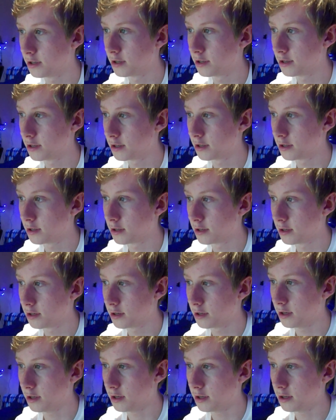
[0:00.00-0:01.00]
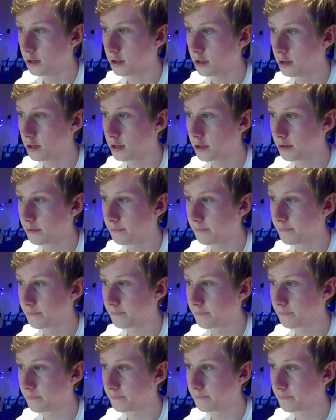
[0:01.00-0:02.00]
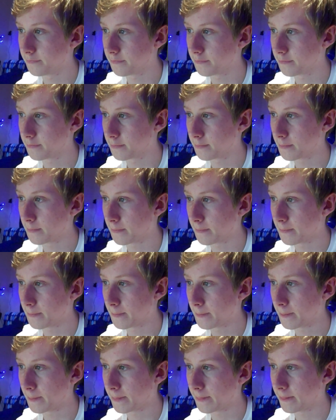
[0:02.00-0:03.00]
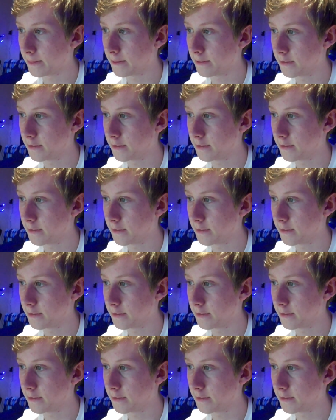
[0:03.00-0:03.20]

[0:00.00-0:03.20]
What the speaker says: (no one is talking)